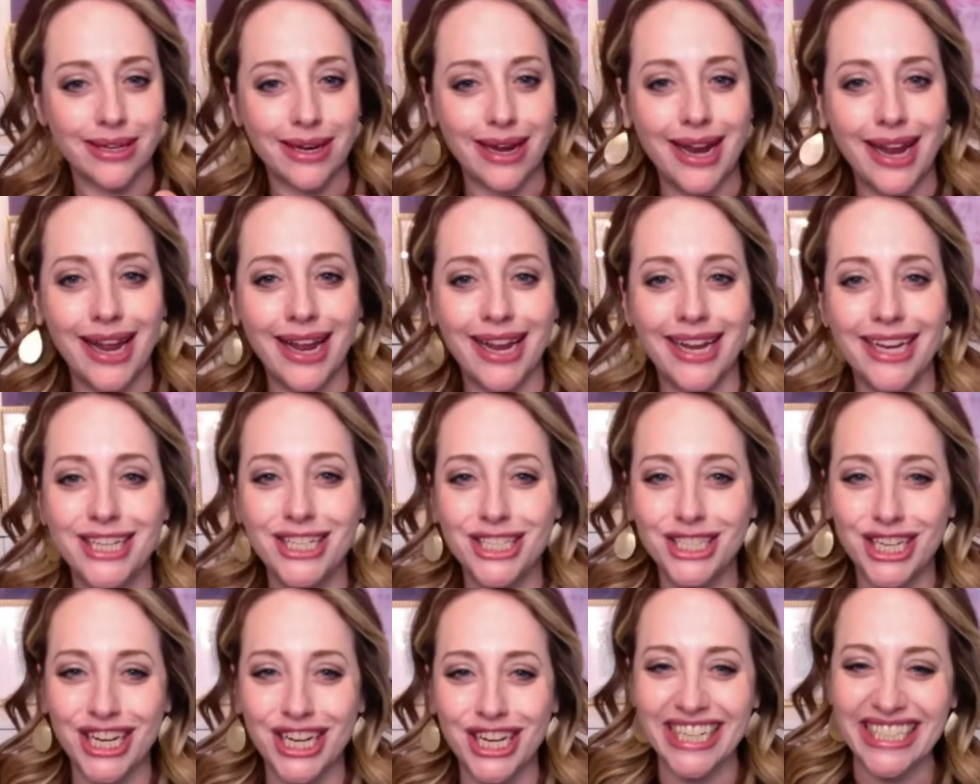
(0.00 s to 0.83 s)
estate
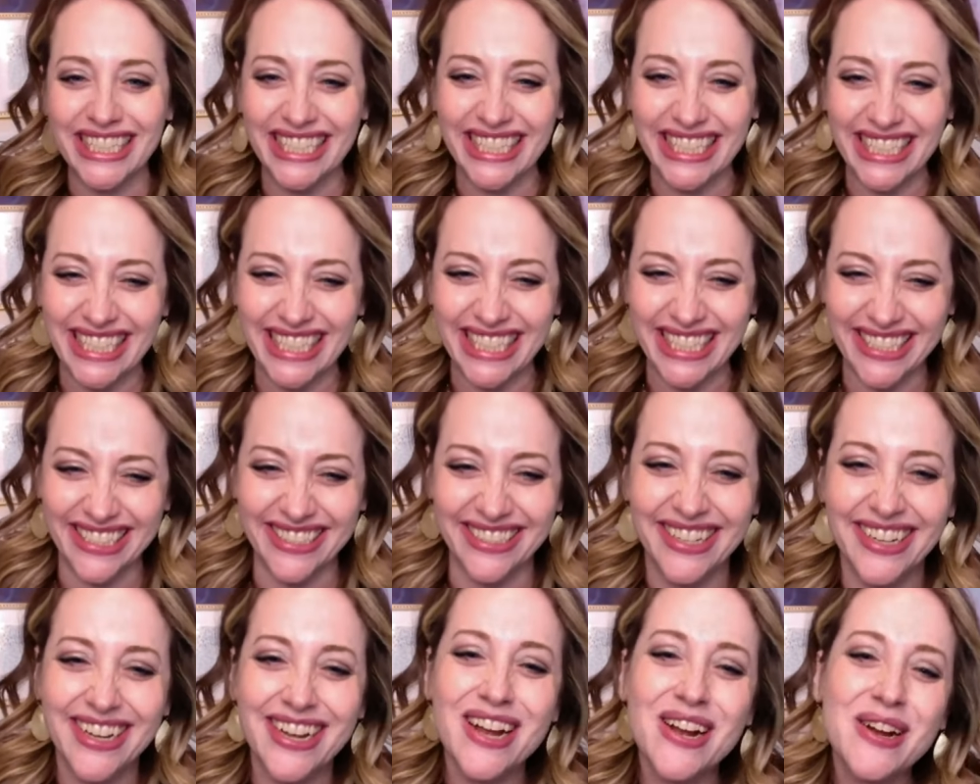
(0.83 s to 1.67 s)
agent.
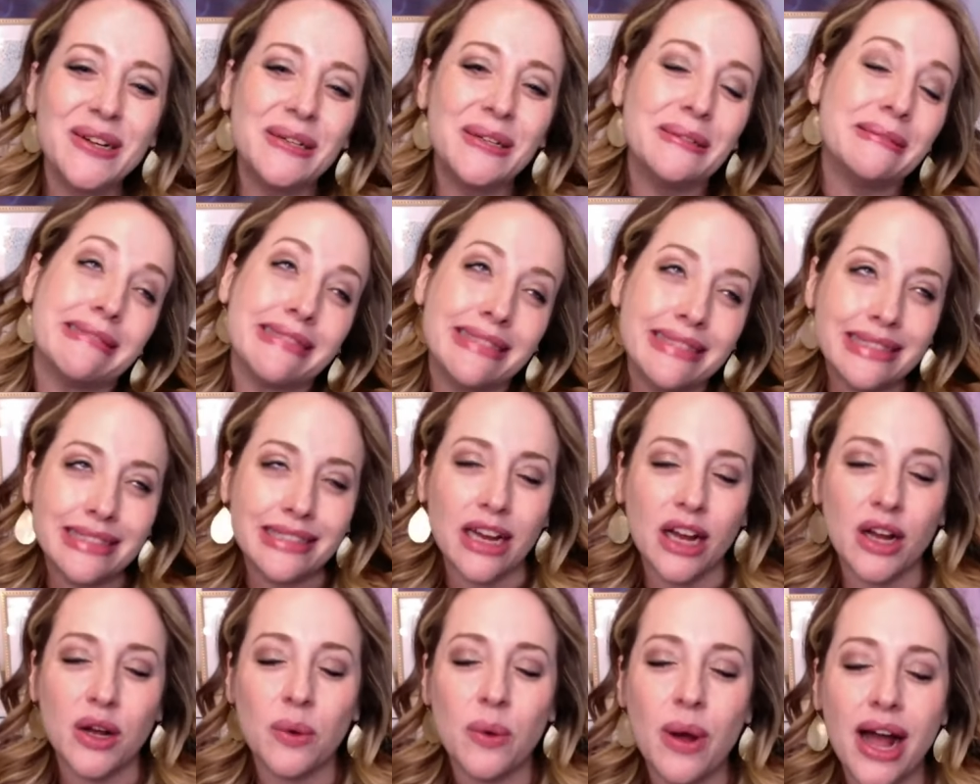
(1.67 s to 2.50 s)

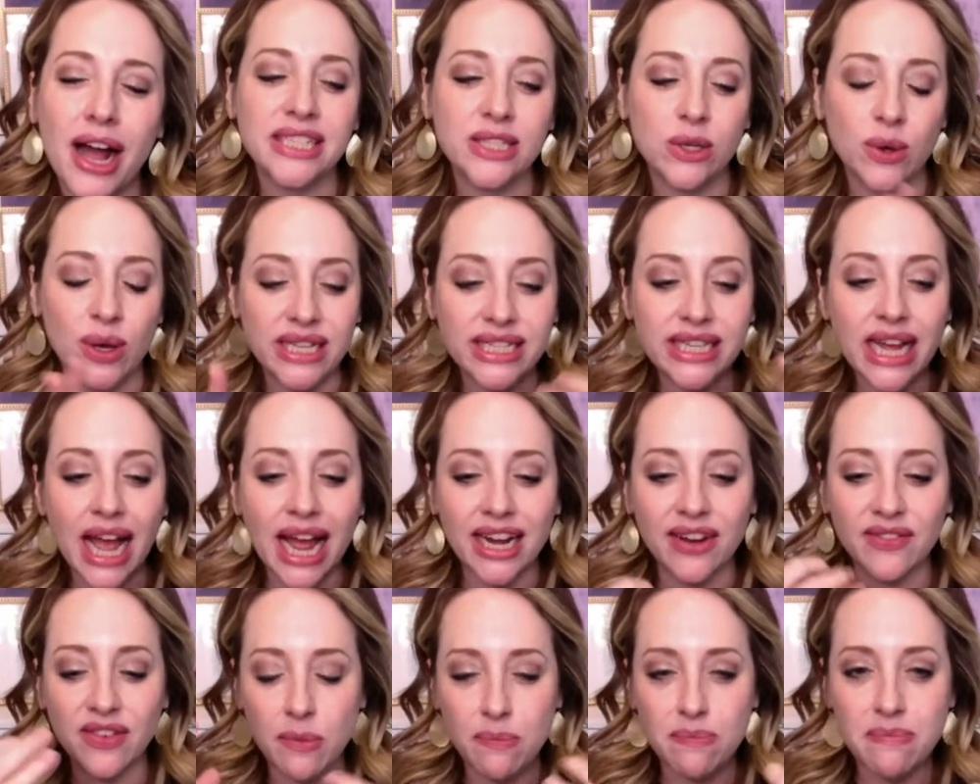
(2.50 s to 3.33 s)
so, so it's
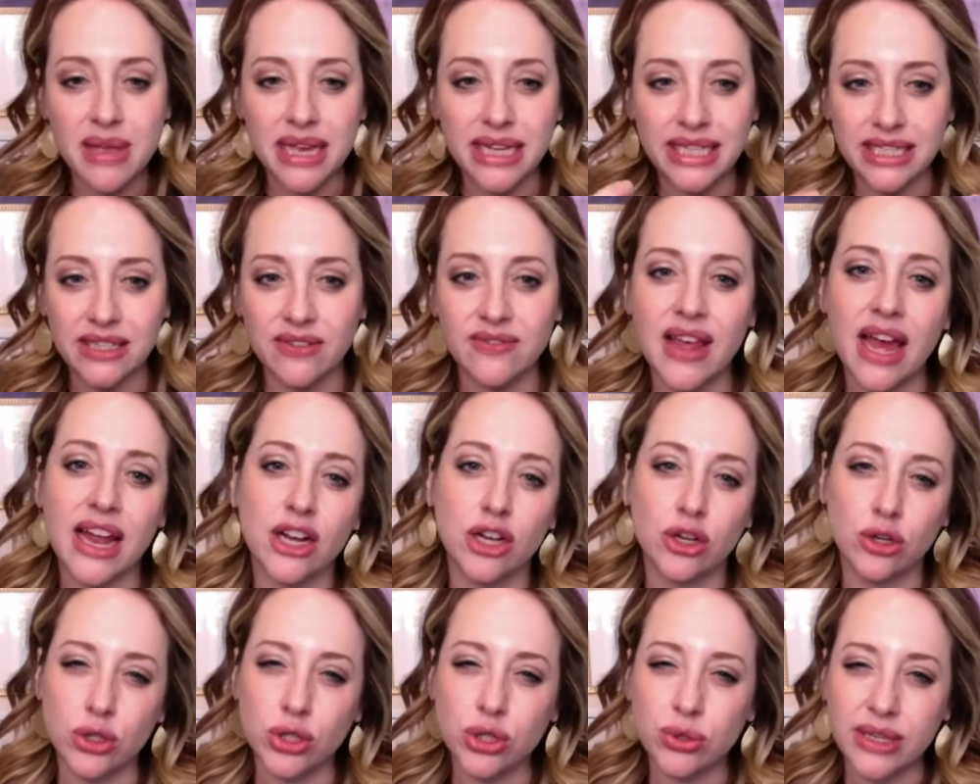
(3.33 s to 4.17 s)
kind of a mix of that
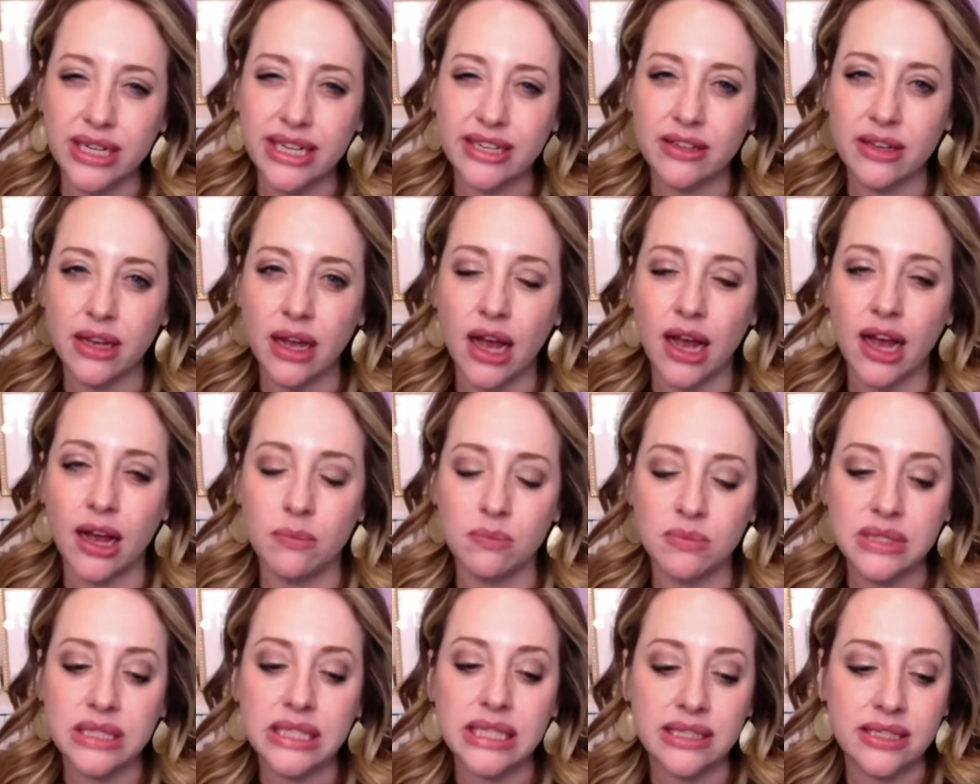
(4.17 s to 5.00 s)
nurturing
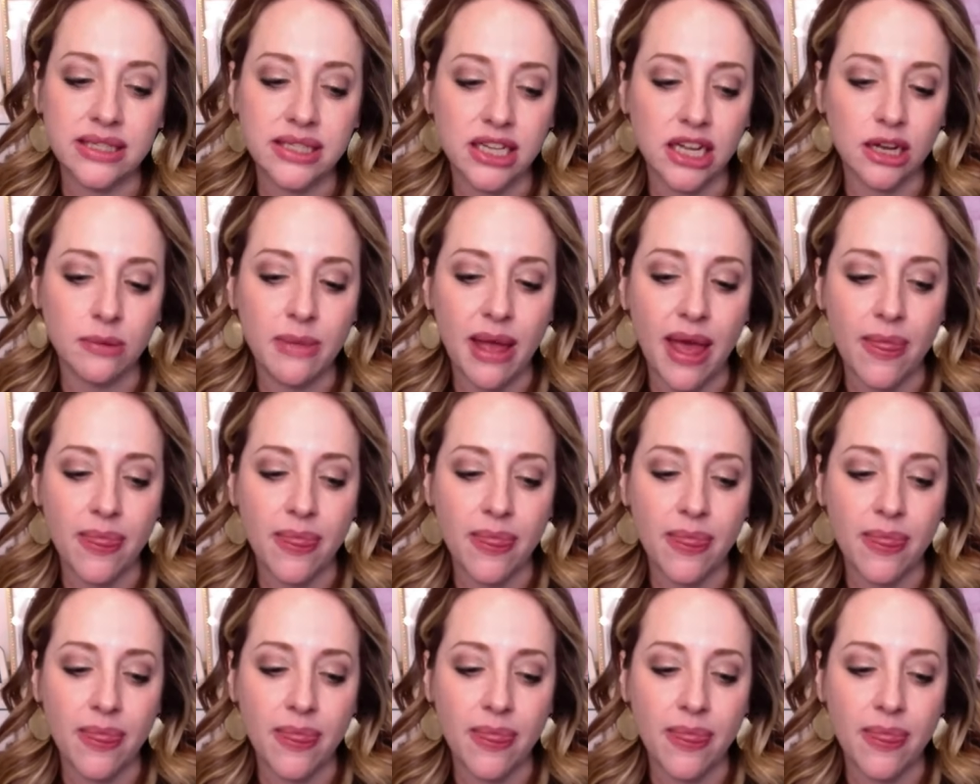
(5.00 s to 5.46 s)
um, system.